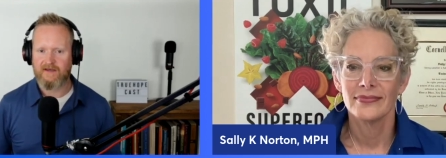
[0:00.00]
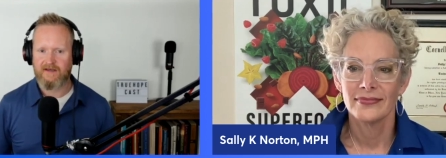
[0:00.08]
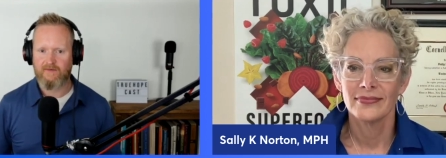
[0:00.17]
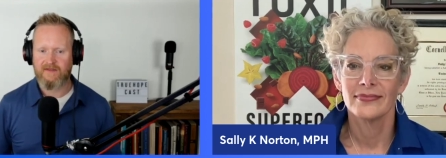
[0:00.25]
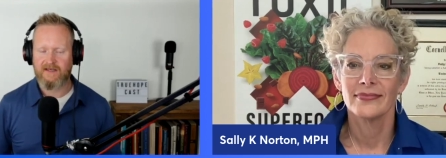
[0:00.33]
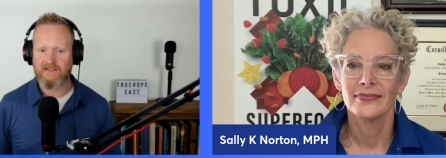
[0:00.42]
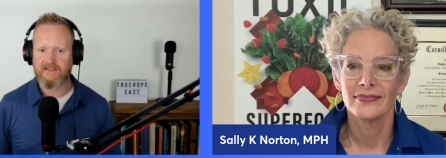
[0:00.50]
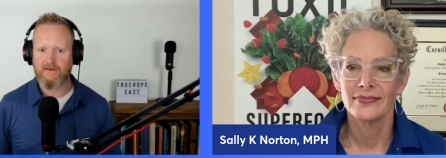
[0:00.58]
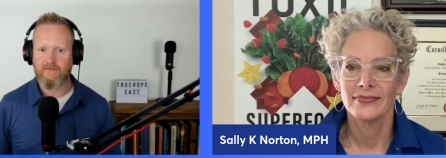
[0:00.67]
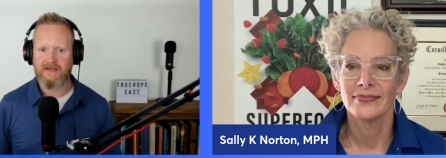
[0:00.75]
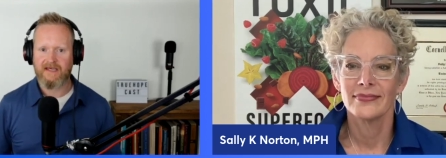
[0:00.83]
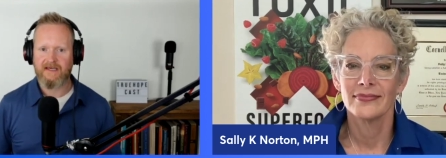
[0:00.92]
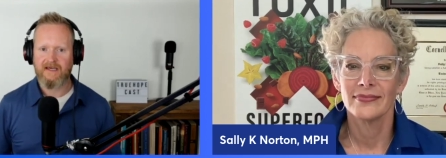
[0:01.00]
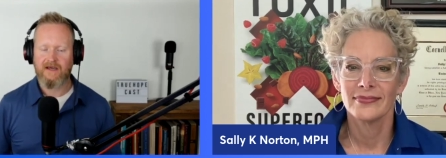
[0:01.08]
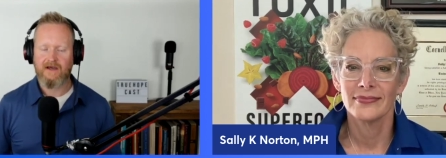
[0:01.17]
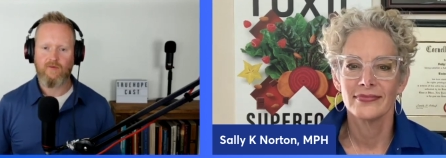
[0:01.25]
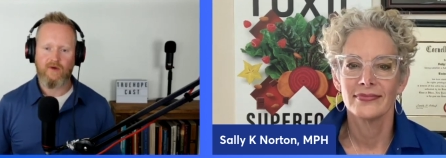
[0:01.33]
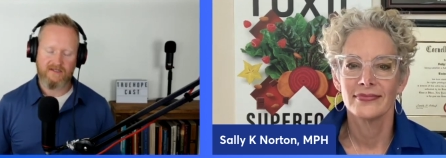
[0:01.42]
Speaker 1: within somebody
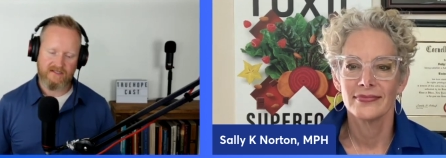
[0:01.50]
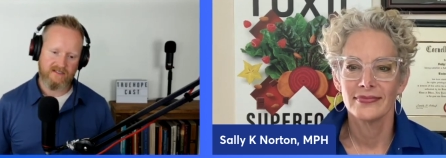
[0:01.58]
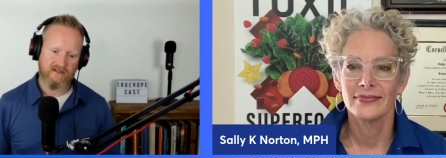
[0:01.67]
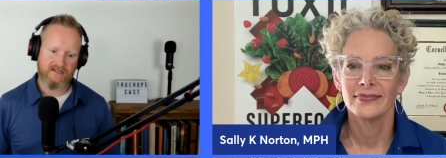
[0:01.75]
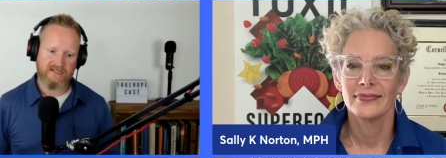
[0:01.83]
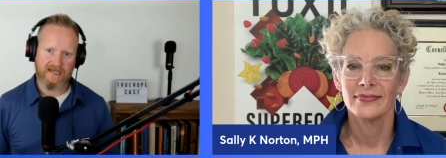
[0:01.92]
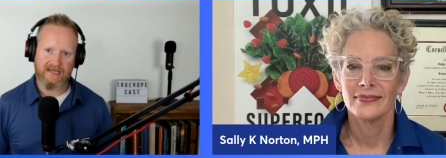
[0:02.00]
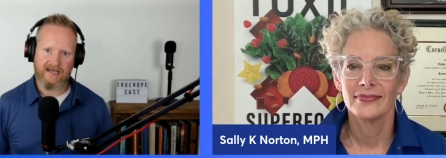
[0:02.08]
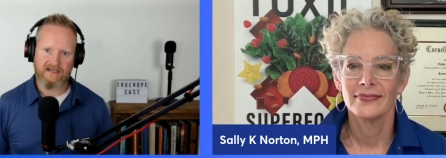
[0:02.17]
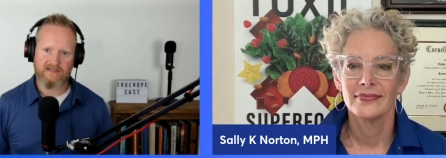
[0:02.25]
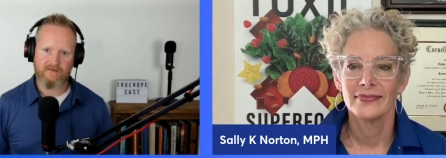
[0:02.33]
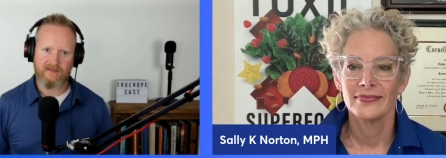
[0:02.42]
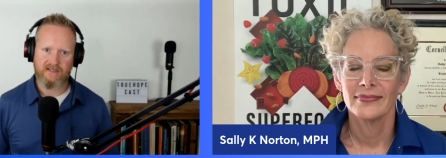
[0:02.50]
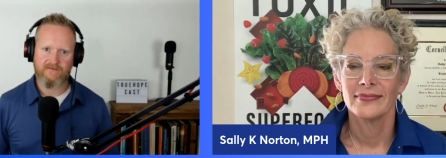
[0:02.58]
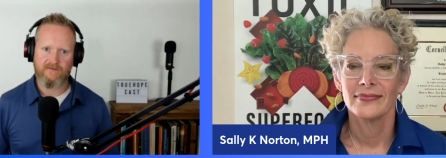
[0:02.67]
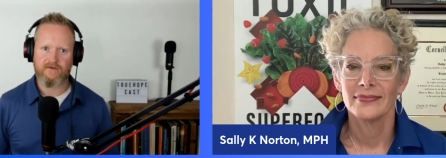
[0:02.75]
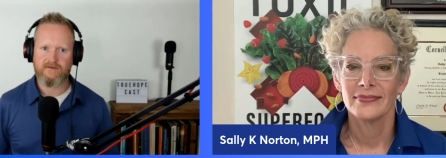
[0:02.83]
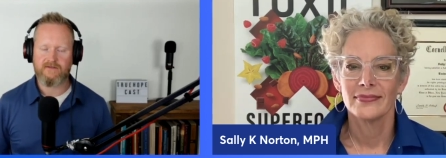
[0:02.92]
once they start taking out some of these
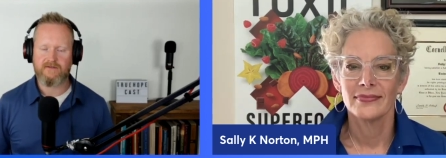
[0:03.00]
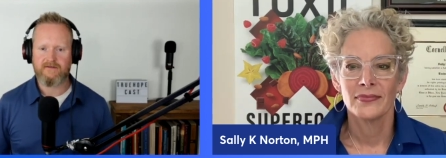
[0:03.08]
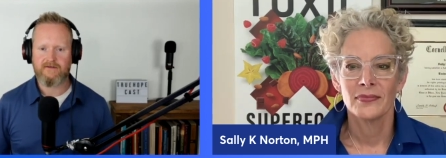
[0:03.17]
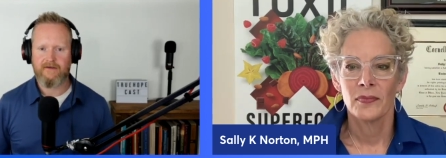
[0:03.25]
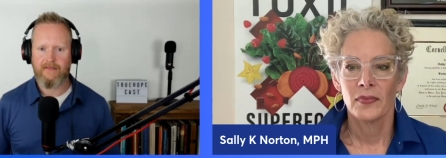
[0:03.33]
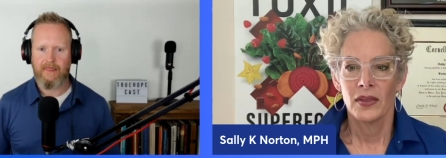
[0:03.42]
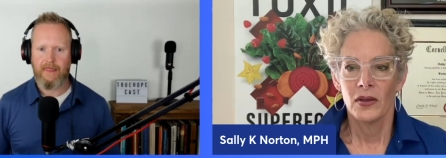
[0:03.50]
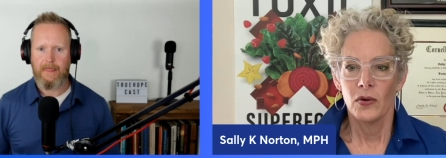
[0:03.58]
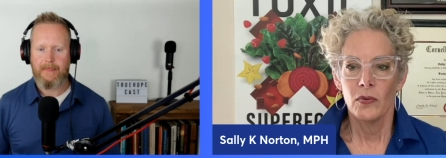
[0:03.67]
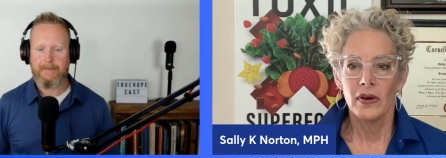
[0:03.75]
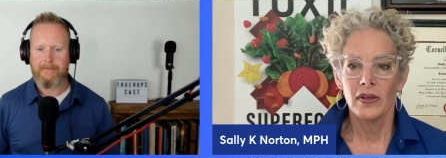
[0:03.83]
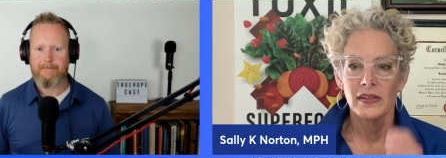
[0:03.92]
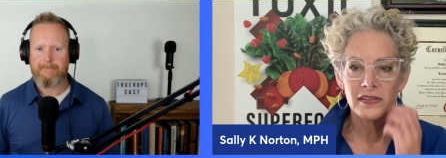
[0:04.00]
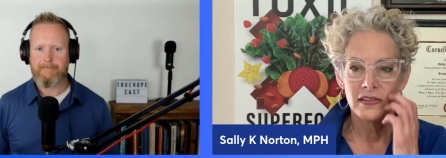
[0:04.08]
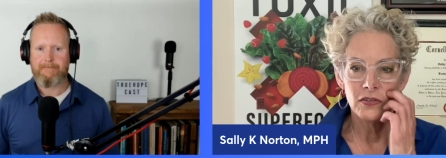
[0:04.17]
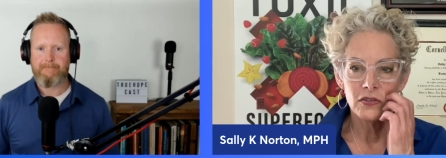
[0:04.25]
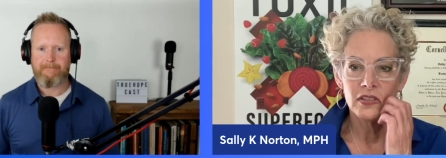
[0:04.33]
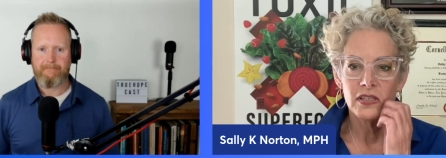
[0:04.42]
foods?
Speaker 2: Well, it's
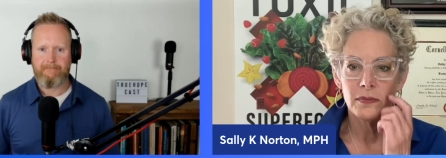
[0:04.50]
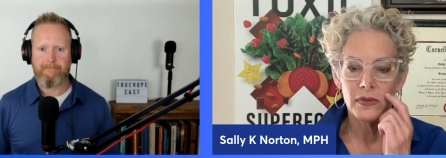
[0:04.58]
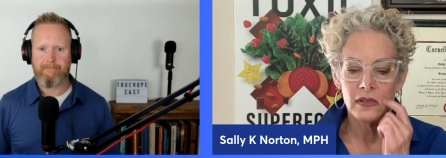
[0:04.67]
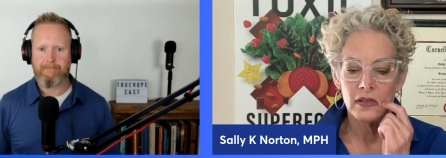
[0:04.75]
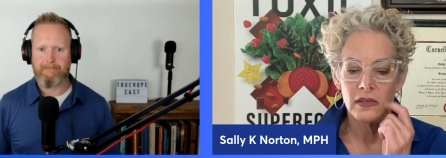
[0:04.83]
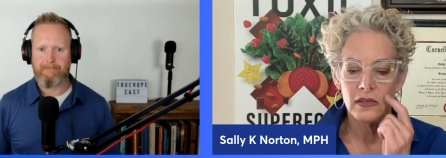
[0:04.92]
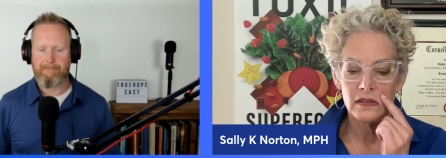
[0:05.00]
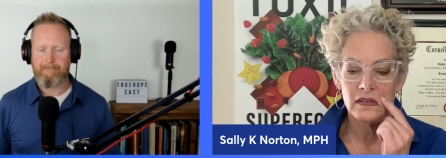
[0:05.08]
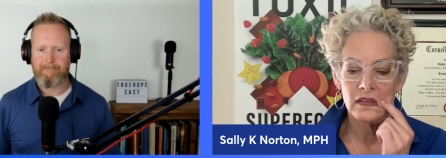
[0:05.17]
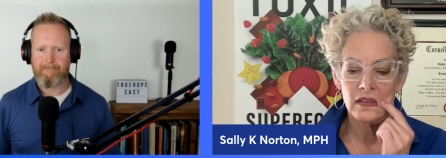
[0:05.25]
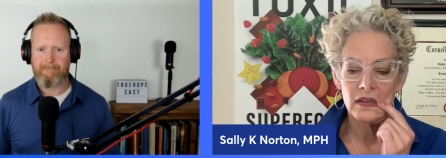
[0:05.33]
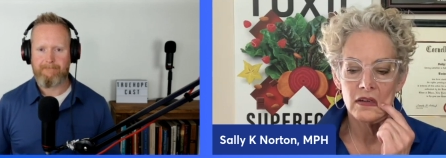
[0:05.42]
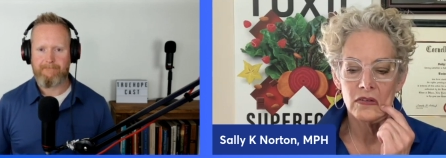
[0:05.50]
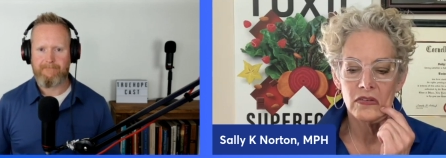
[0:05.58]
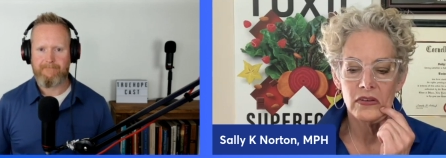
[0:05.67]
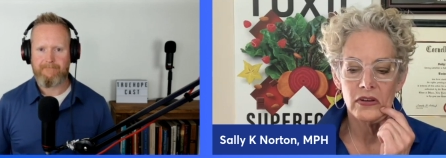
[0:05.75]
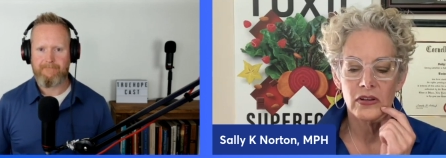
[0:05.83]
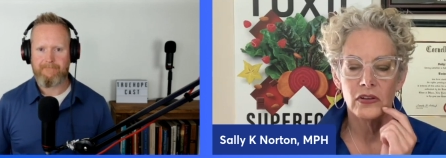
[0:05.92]
interesting because there's
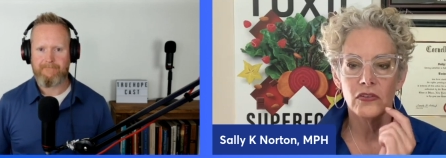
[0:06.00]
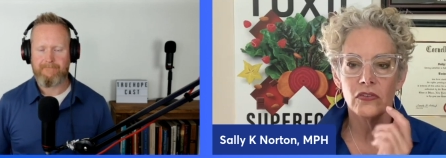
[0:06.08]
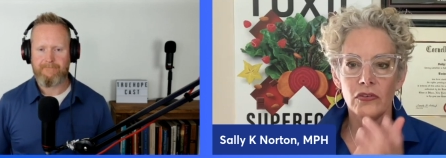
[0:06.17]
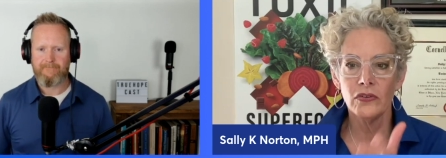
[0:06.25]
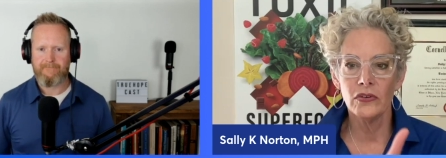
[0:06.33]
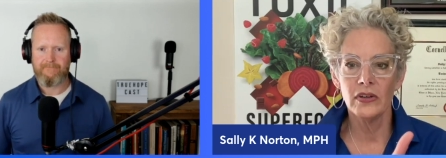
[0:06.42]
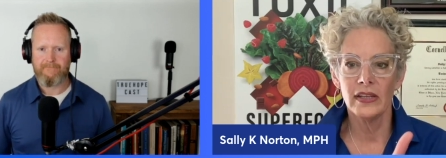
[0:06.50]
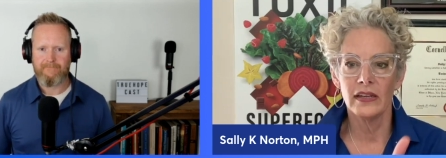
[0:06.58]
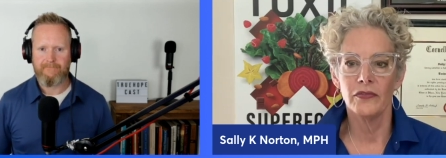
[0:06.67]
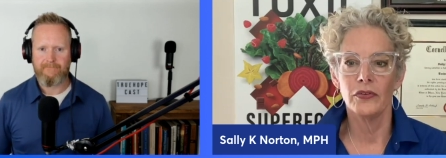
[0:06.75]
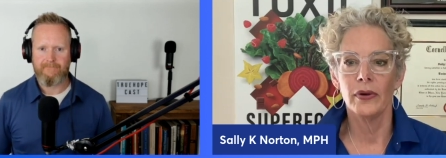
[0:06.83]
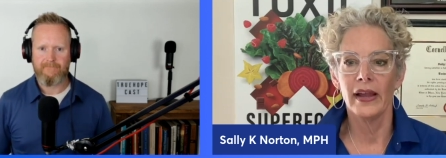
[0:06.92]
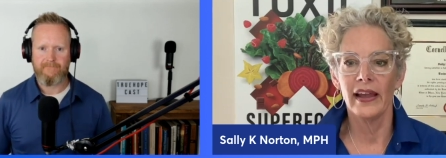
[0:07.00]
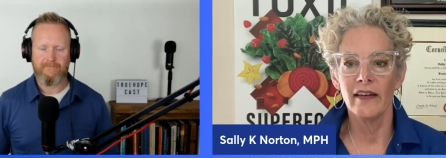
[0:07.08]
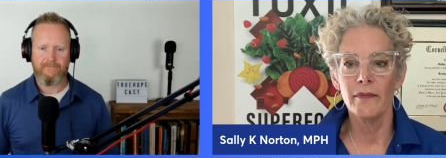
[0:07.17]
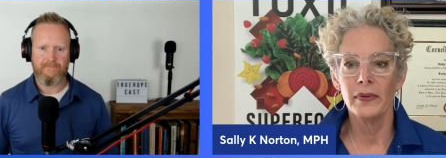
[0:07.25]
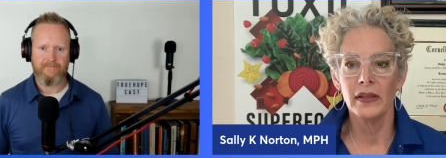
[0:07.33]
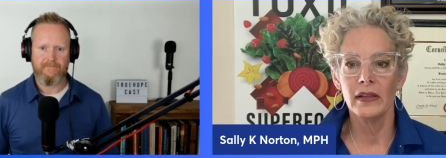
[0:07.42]
the concern that if you
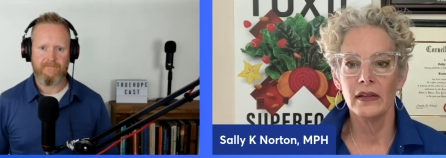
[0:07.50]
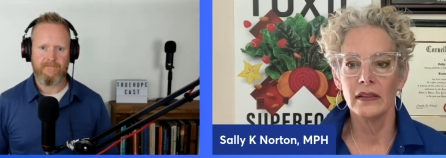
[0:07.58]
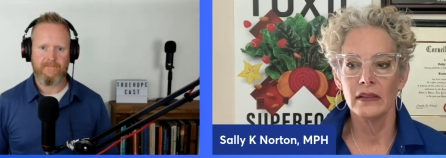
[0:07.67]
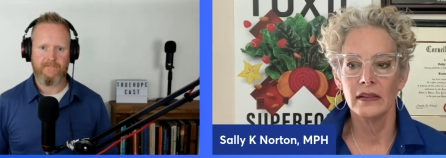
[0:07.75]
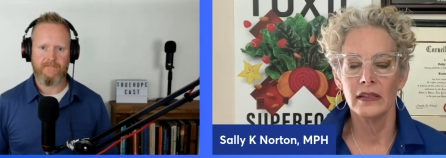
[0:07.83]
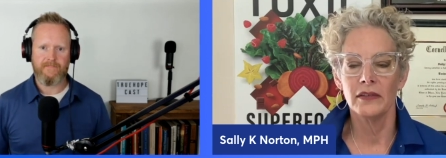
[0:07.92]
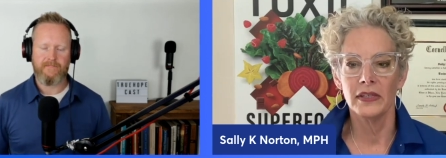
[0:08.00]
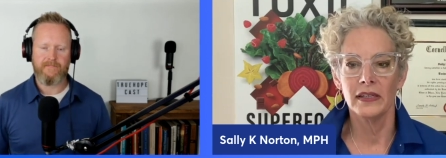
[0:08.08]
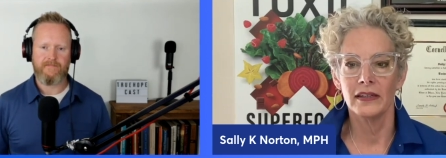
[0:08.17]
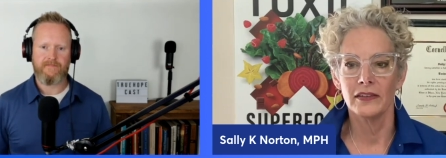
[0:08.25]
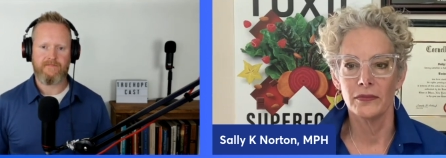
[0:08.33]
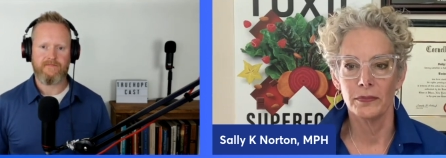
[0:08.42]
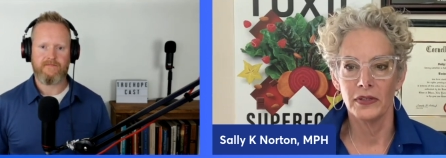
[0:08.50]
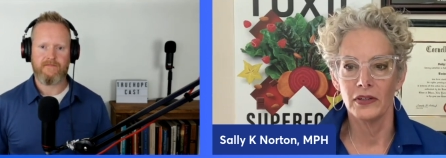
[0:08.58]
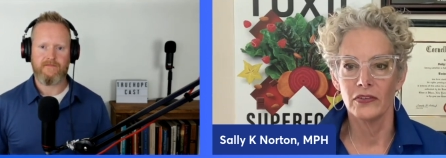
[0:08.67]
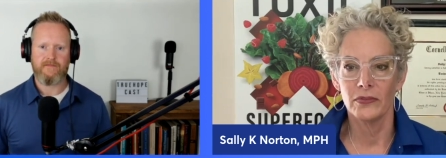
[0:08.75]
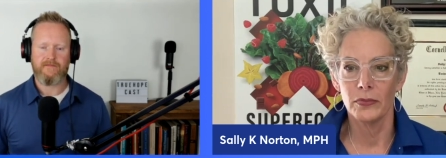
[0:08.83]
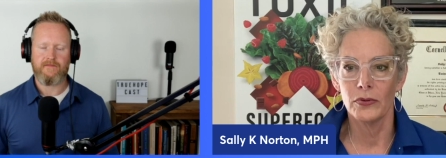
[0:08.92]
have been living on
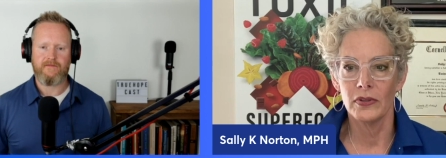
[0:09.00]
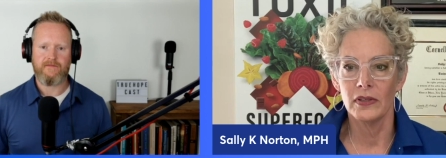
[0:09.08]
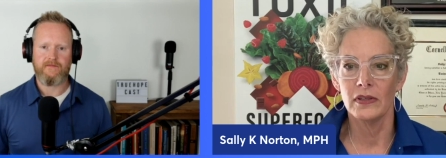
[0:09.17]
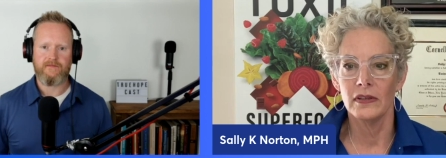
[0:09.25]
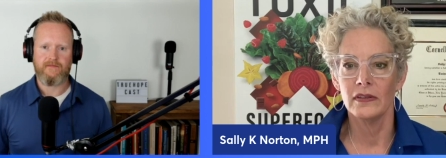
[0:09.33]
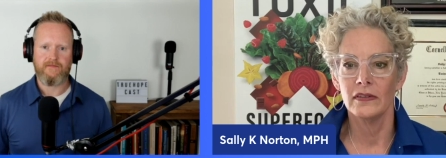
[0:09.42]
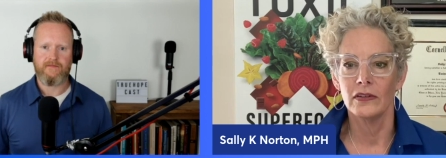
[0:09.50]
spinach smoothies